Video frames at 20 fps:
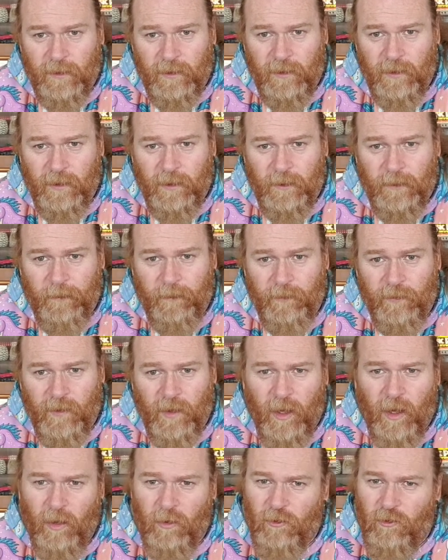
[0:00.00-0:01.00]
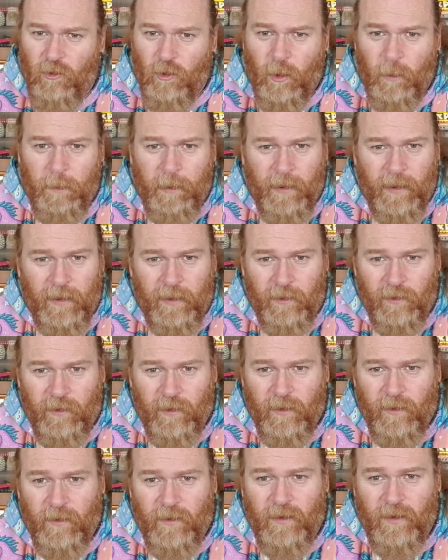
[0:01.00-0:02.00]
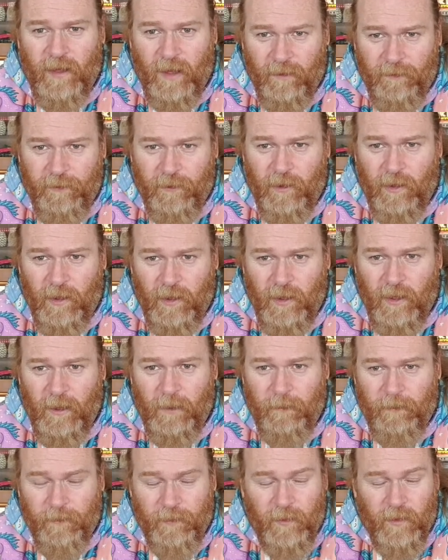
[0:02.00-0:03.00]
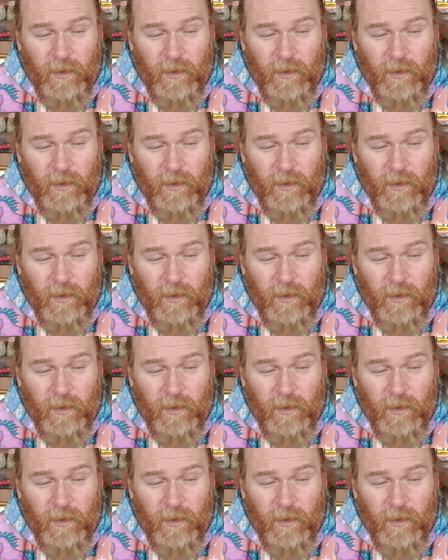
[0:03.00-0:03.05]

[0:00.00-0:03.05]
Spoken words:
you know. Oh, Jawbreakers, definitely.